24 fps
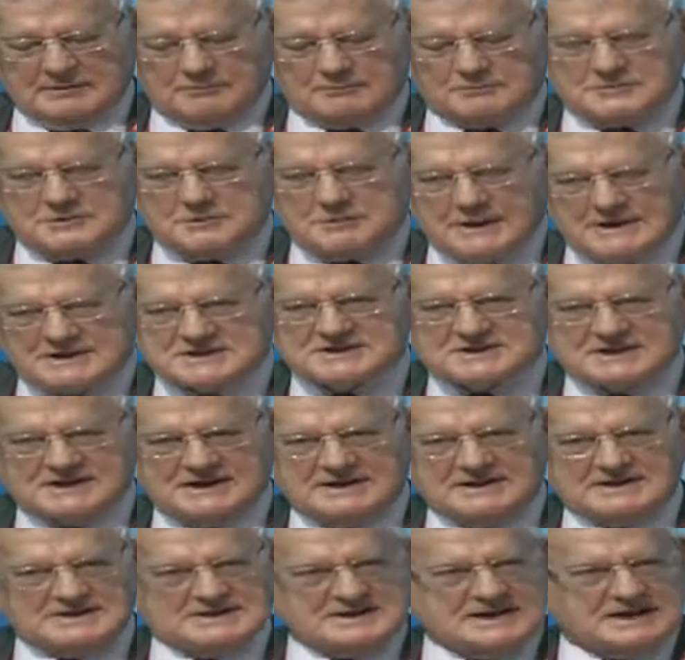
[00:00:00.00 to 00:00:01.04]
Domestic
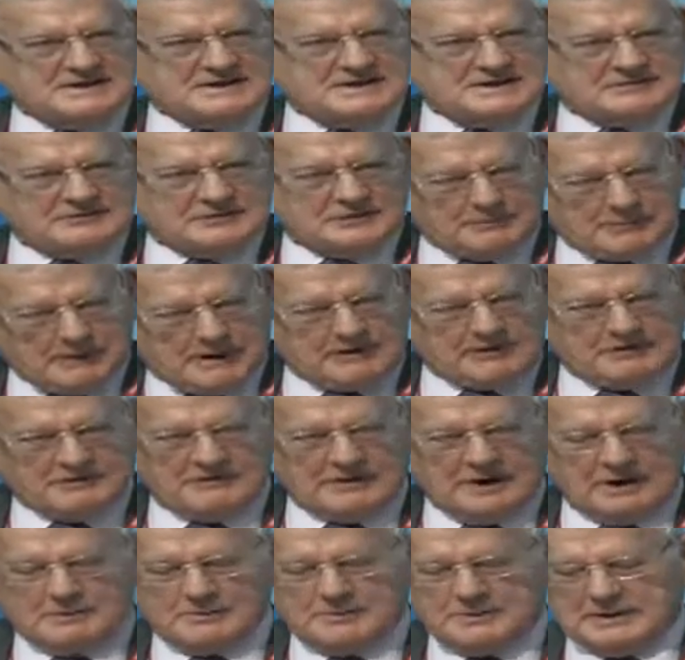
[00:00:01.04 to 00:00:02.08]
incentives about
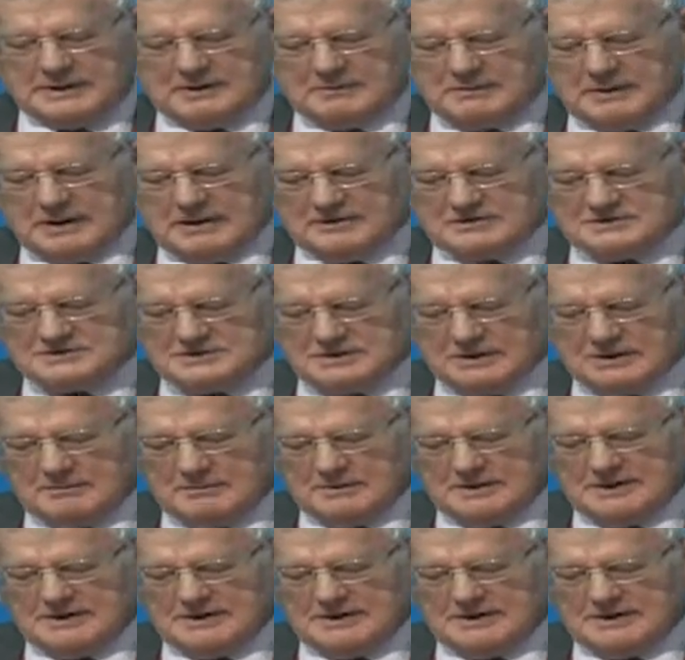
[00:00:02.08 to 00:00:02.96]
developing the maritime and